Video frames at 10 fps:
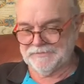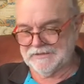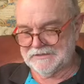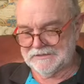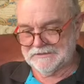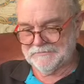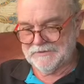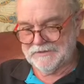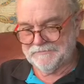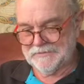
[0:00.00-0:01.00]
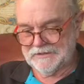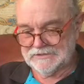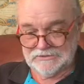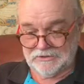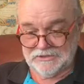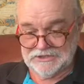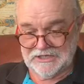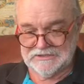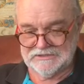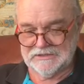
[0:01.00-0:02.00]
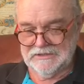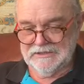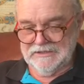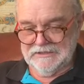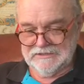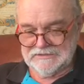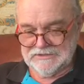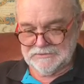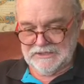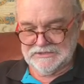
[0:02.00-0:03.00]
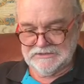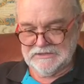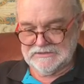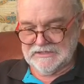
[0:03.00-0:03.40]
you know, and it's not going to change the situation.